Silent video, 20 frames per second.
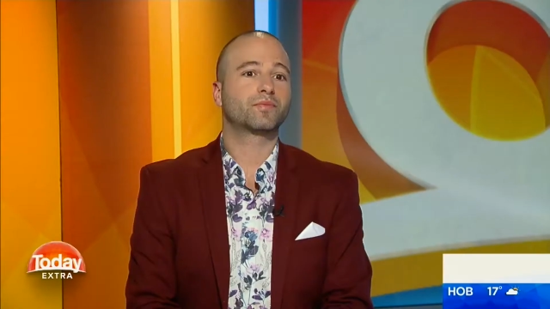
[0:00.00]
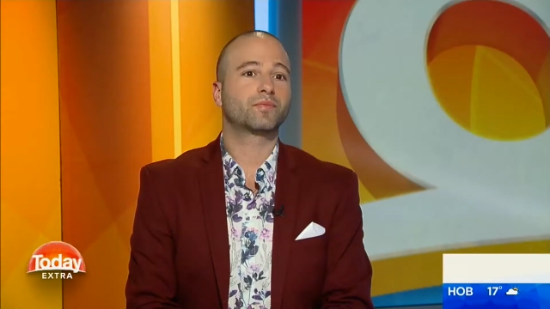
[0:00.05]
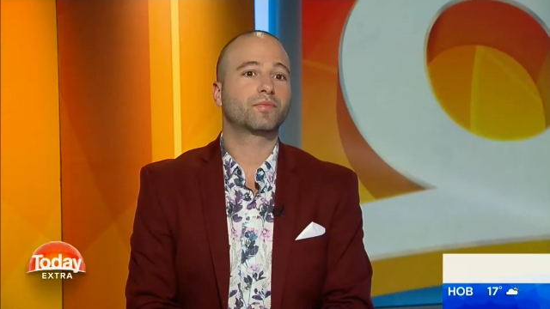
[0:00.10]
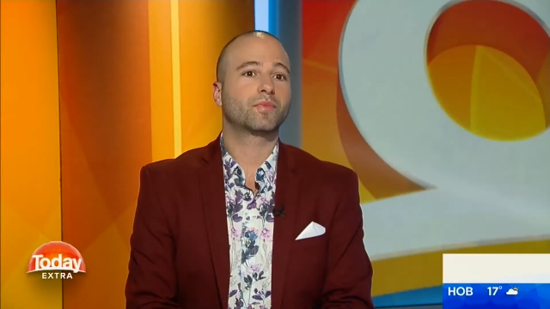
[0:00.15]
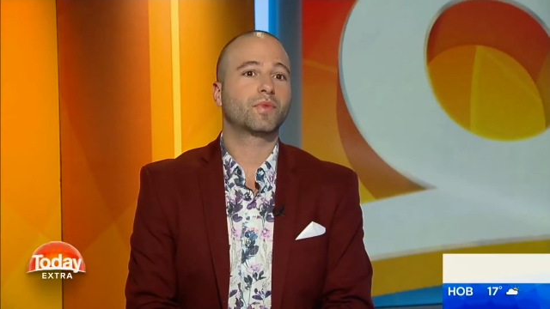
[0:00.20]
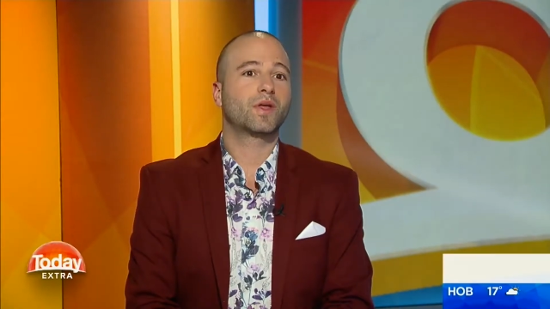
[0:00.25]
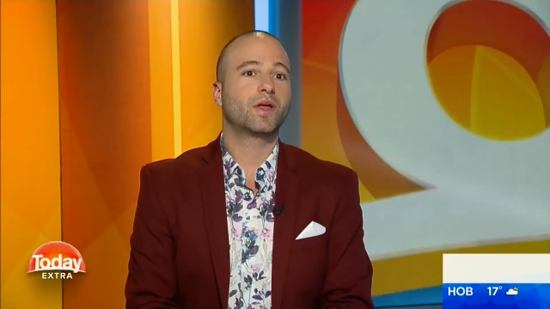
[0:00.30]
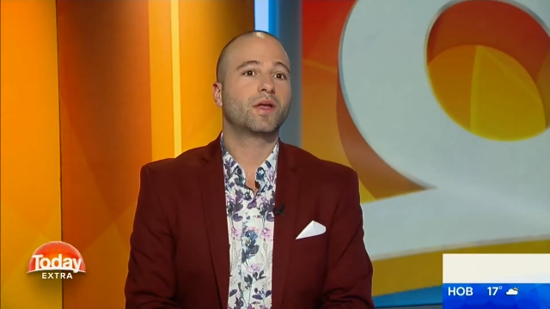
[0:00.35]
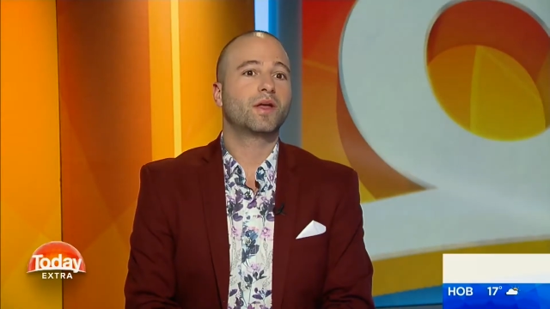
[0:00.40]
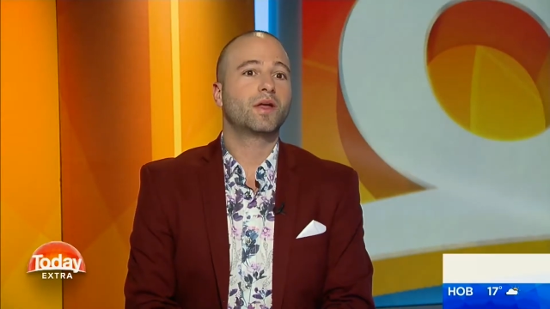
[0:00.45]
on
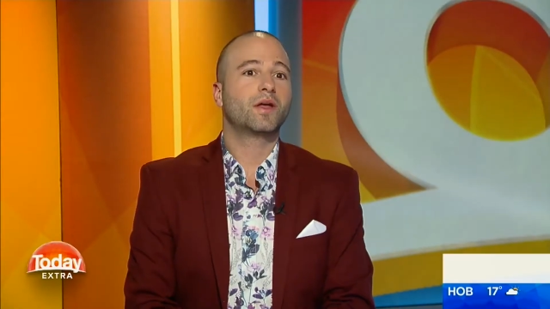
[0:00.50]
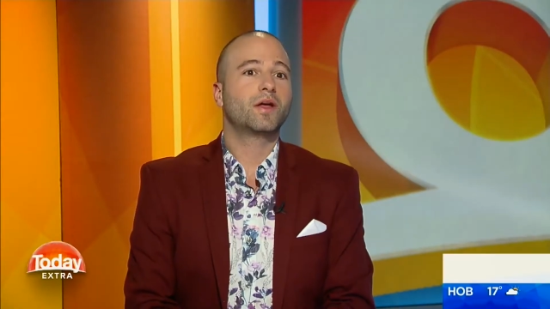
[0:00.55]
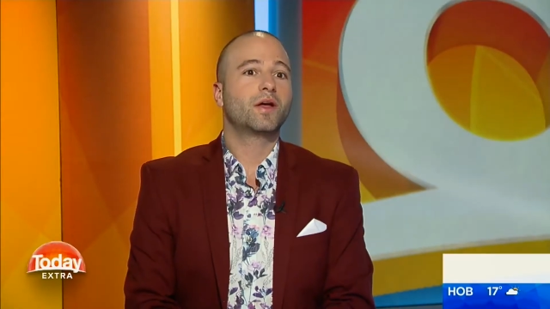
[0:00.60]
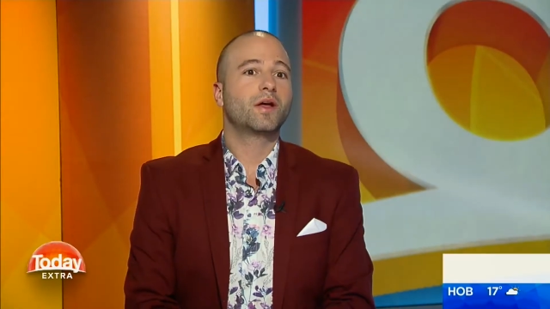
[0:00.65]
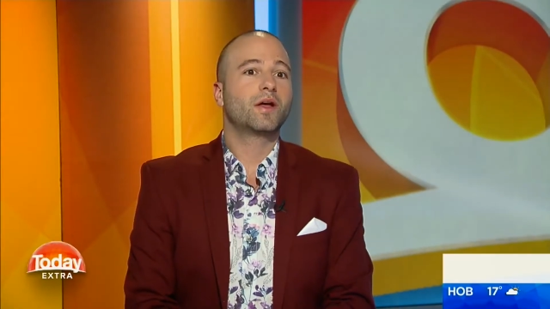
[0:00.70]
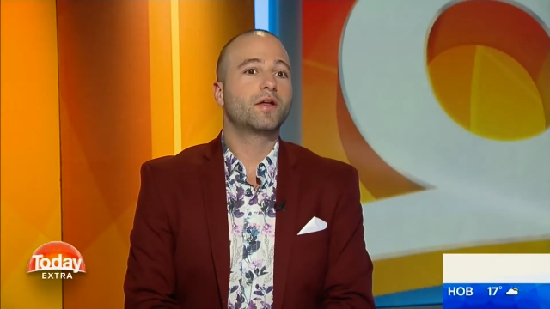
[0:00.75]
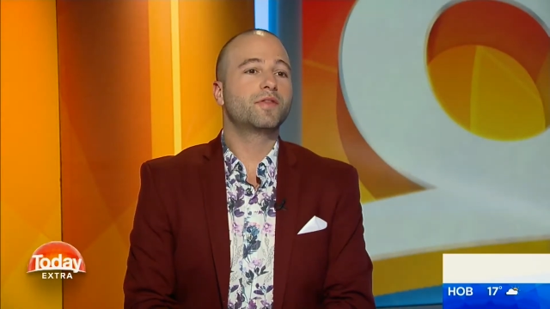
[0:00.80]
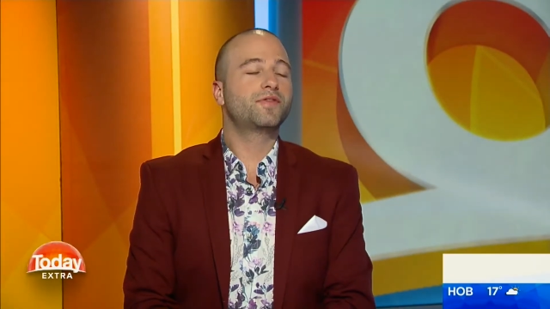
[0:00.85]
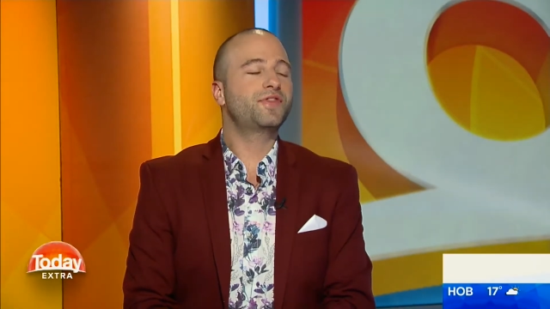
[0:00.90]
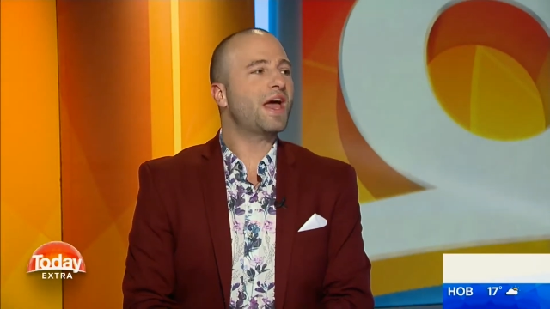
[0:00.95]
this whole thing,
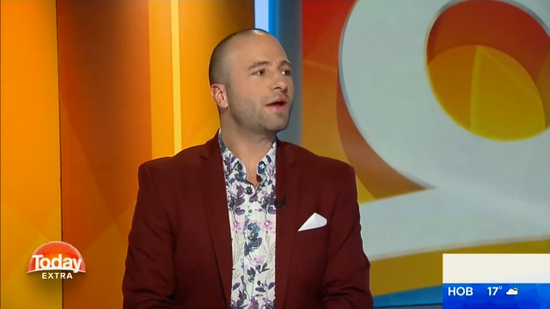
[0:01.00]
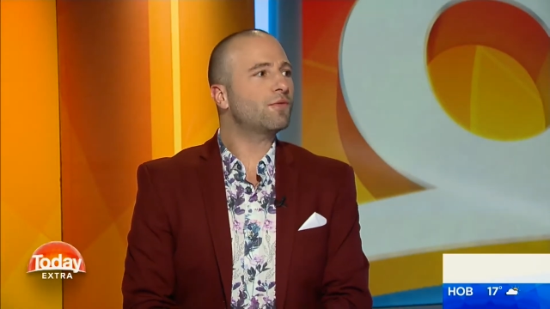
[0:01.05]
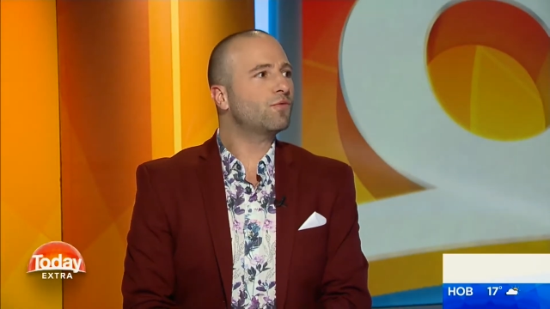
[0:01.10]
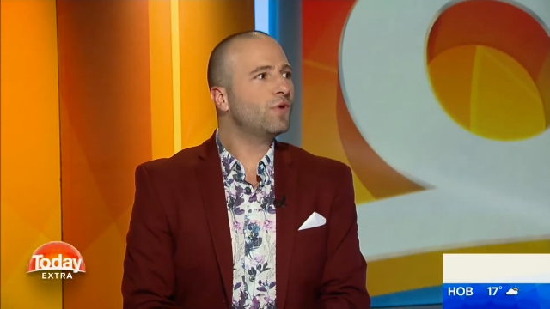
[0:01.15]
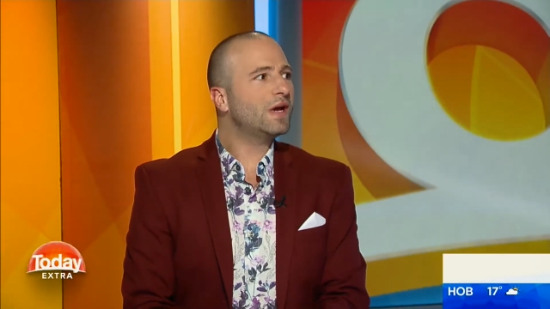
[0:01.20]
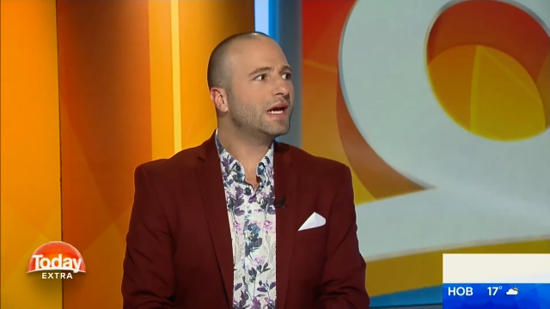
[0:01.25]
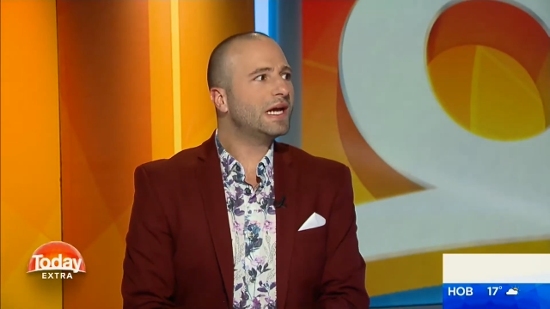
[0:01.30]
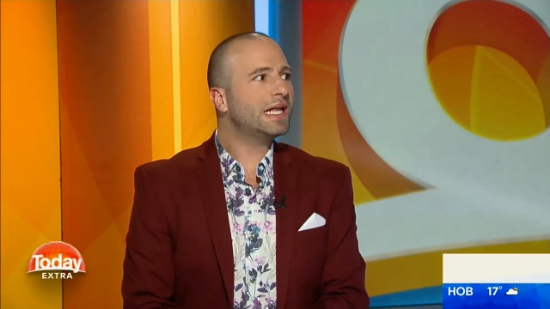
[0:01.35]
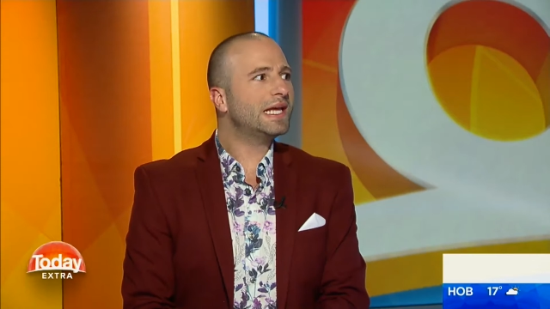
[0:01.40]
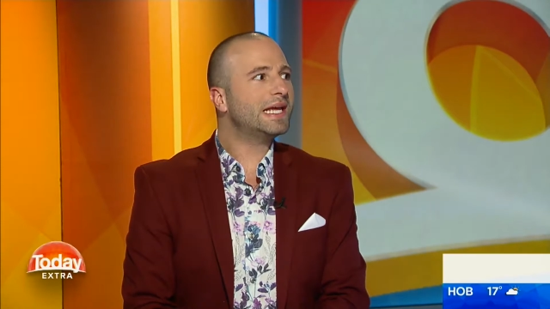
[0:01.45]
isn't it? That
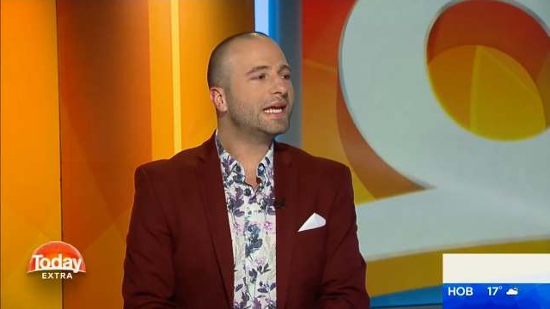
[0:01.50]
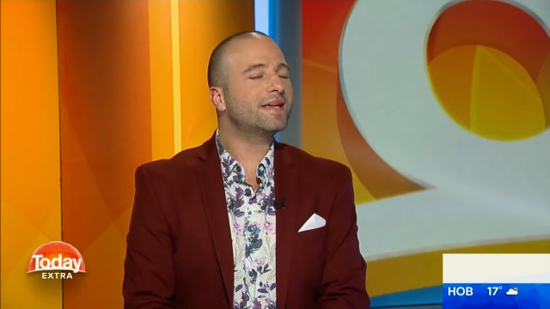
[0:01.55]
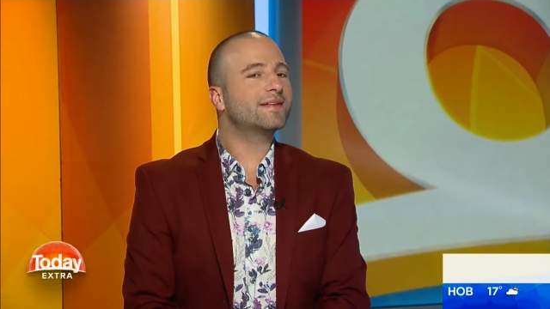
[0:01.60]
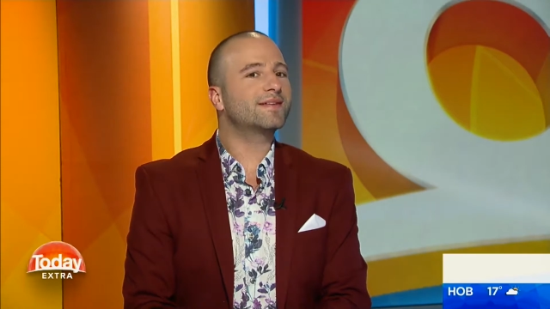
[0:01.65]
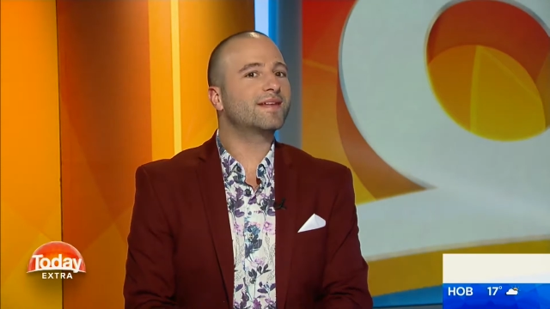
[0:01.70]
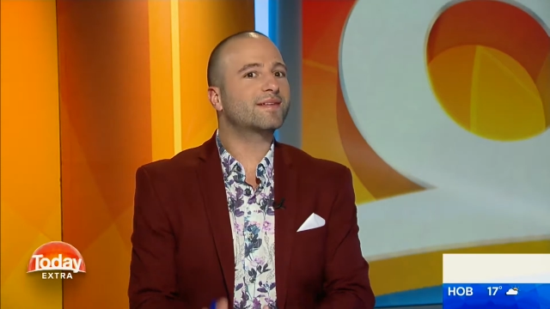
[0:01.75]
really is.